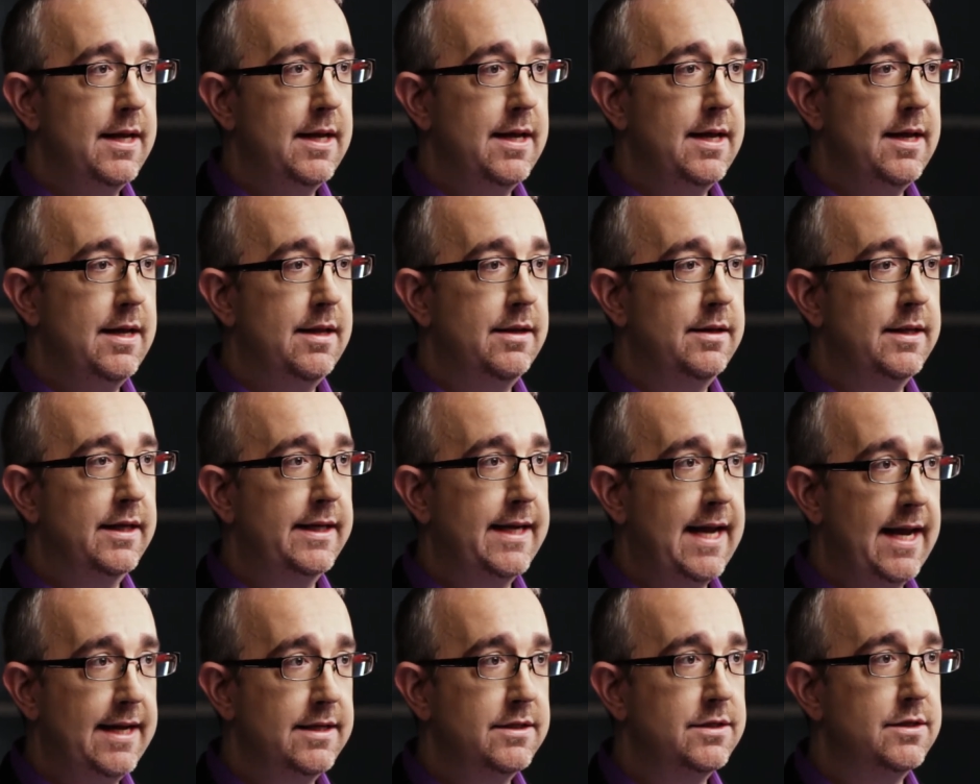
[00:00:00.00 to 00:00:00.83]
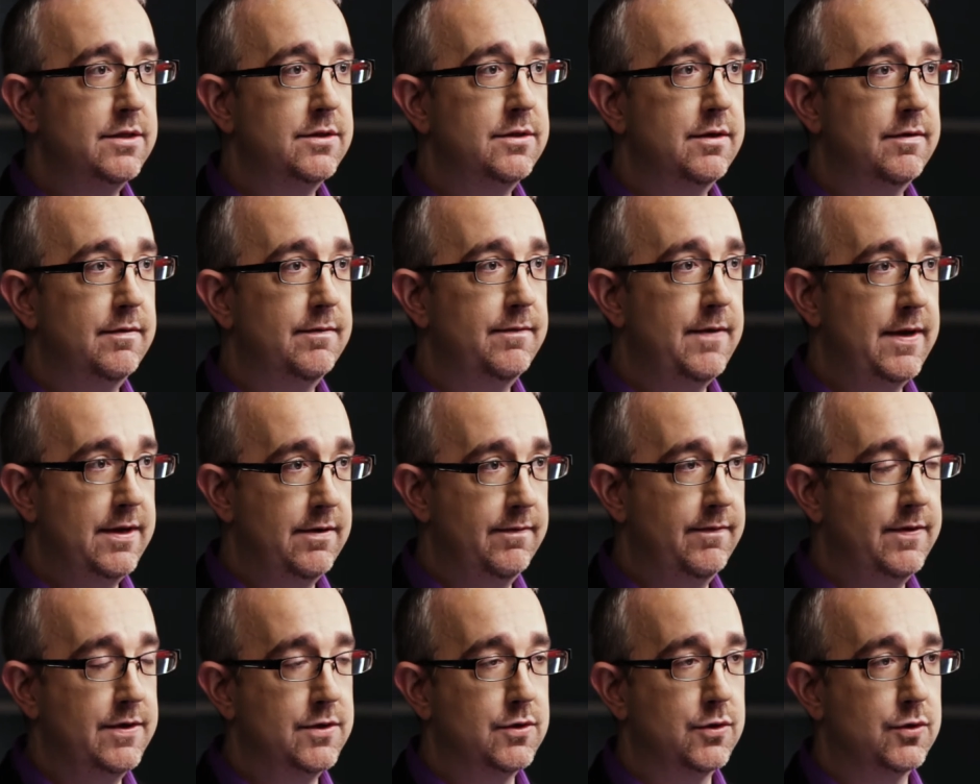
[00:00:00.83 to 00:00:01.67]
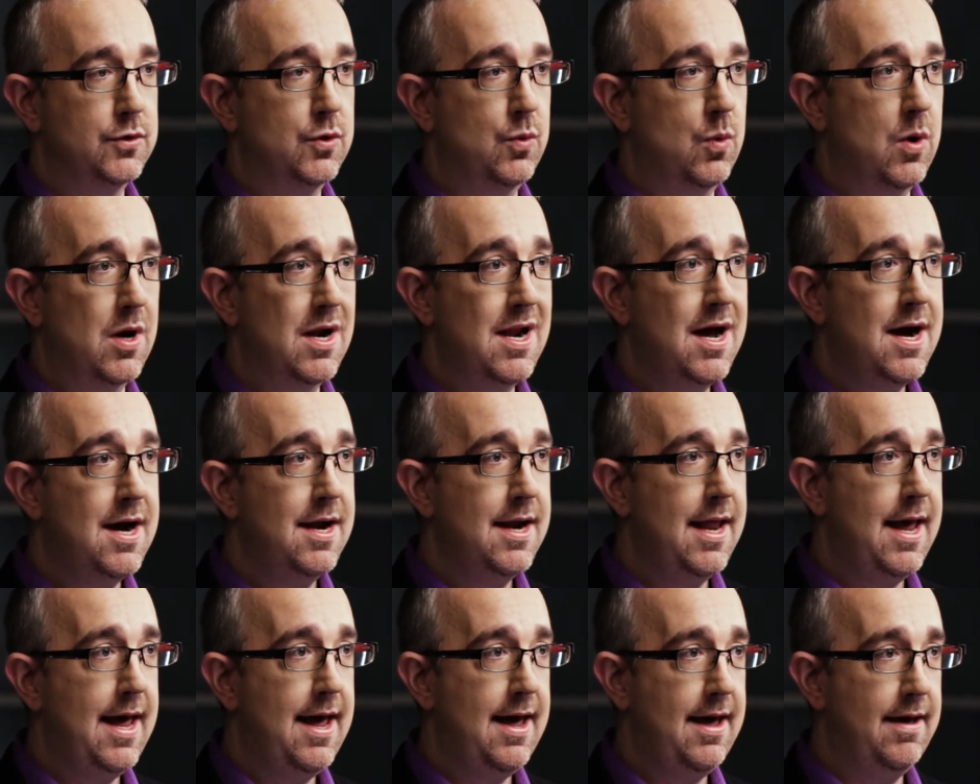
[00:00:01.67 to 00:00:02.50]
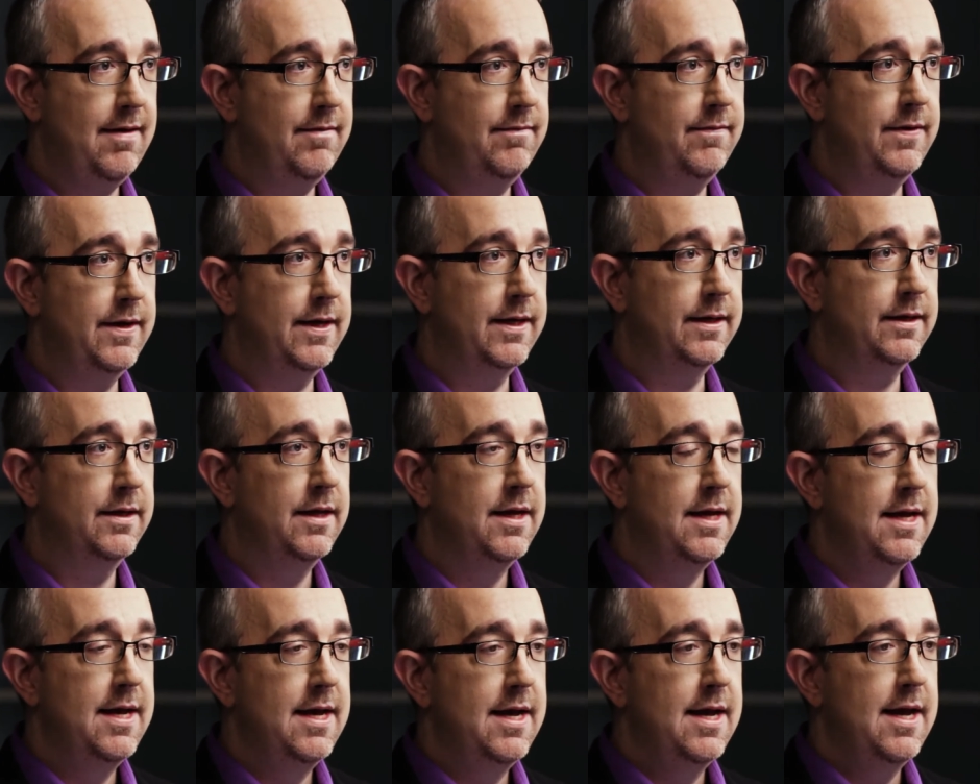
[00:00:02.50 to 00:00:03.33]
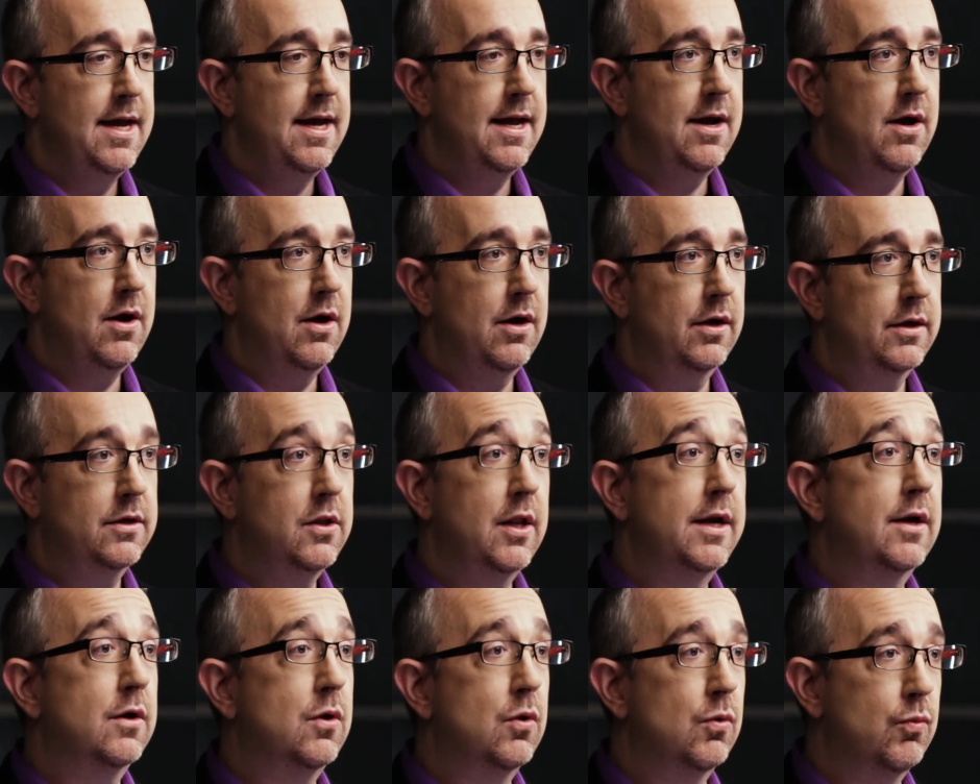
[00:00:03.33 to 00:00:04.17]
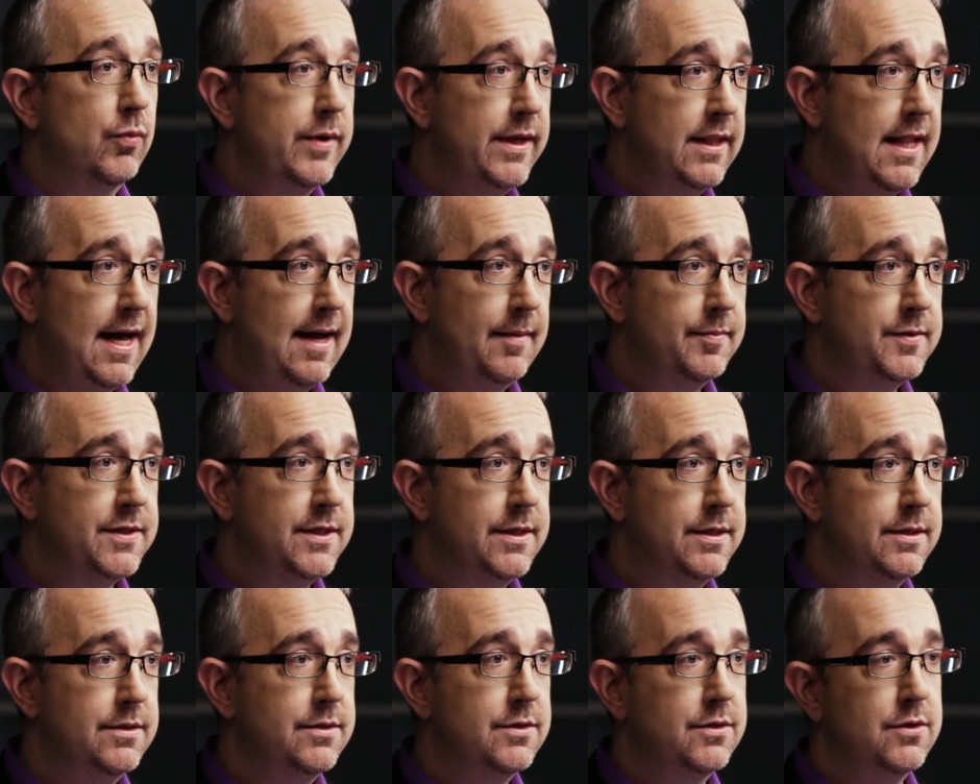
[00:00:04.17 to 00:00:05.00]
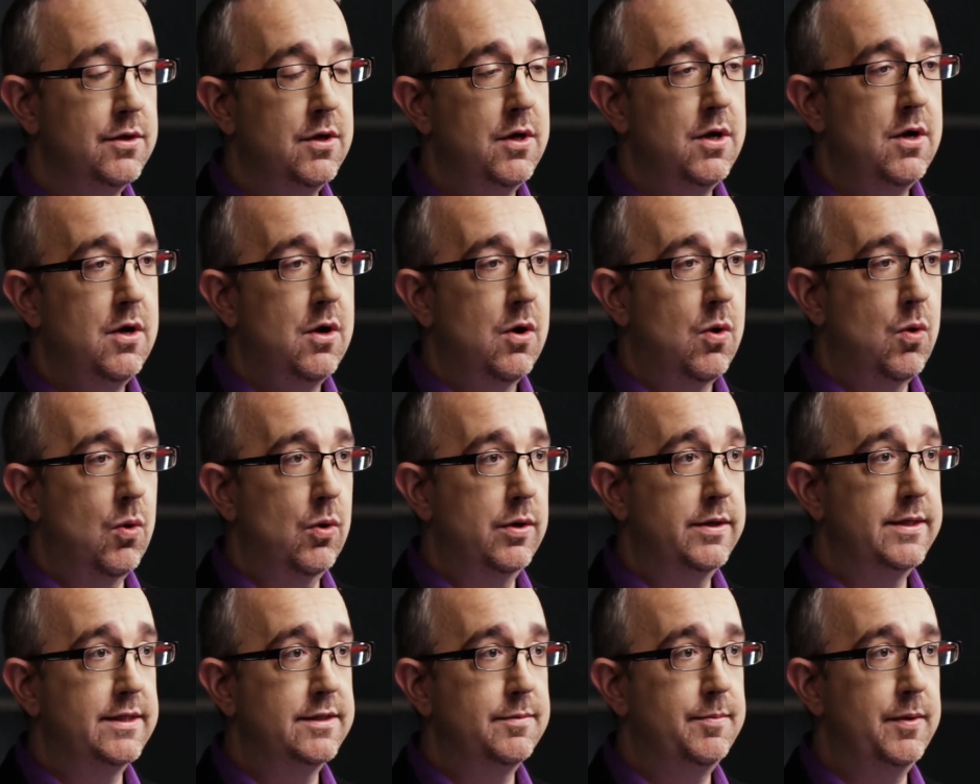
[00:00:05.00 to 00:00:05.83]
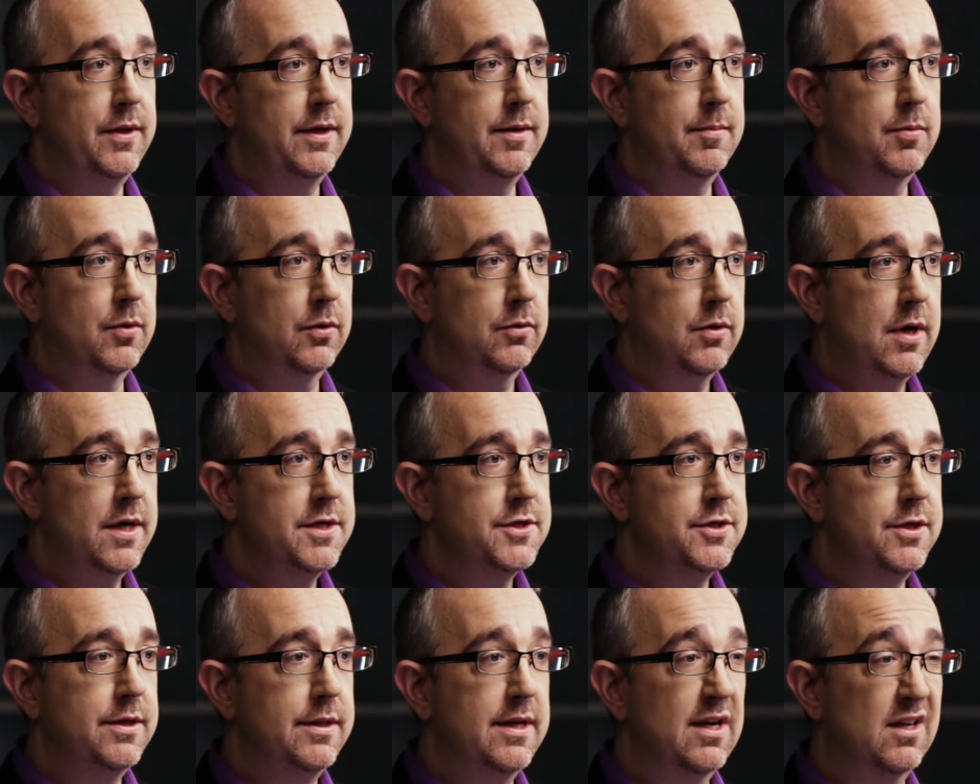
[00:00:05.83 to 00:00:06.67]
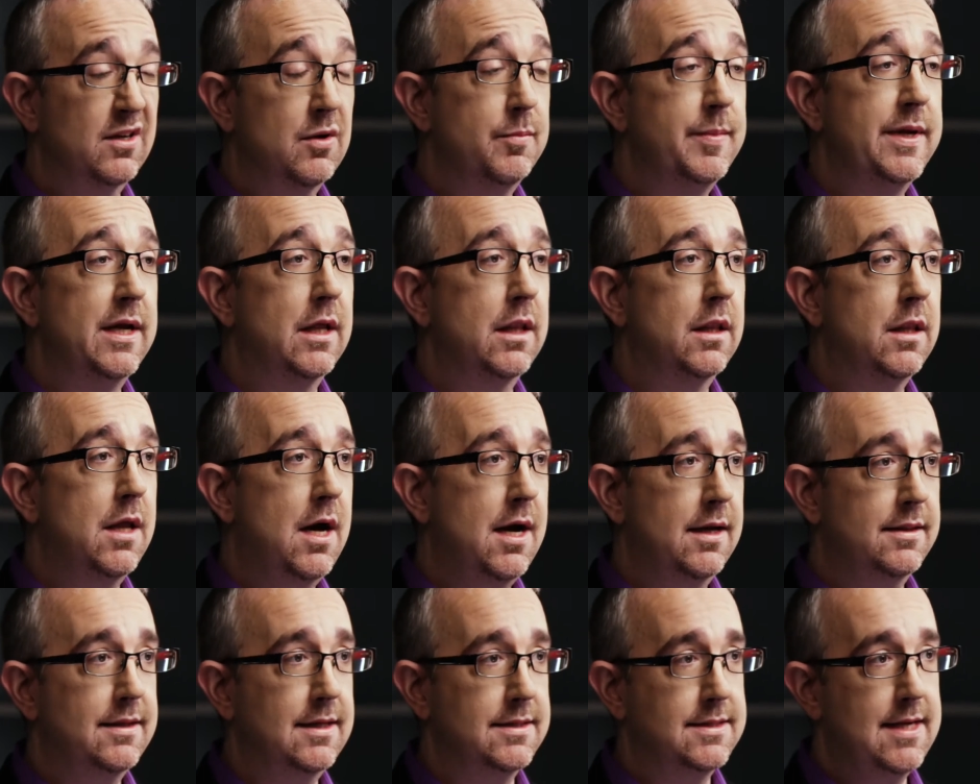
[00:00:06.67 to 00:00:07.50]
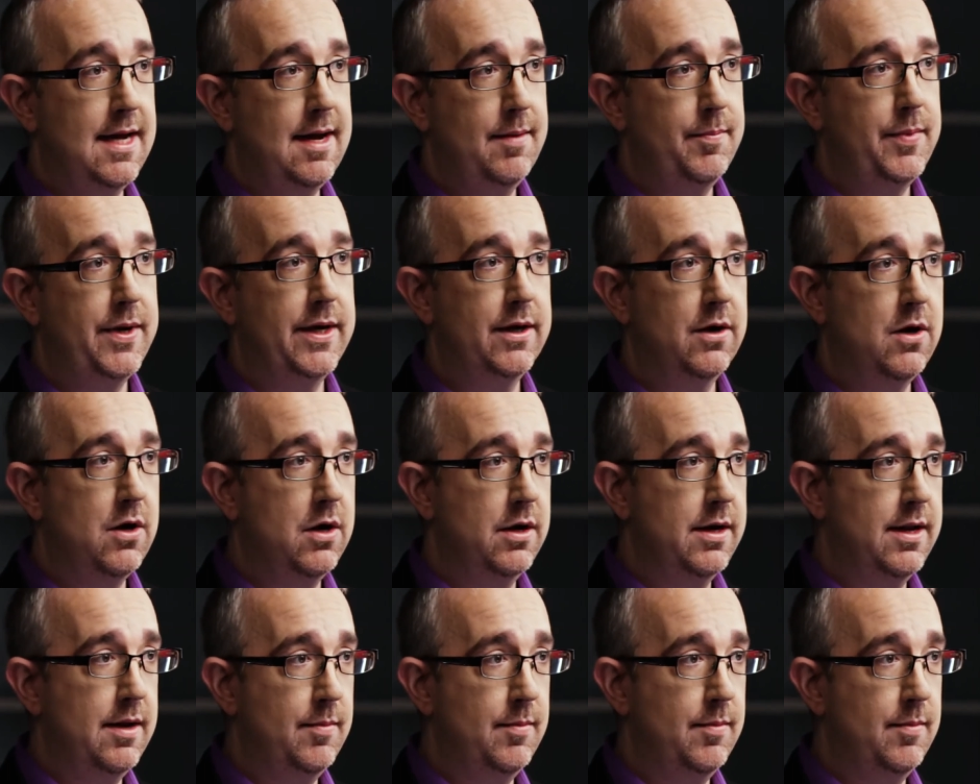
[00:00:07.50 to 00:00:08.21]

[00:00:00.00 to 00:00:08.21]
in the cases of individuals who are not having clinical relapses or disability progression, there could be a lot that's happening on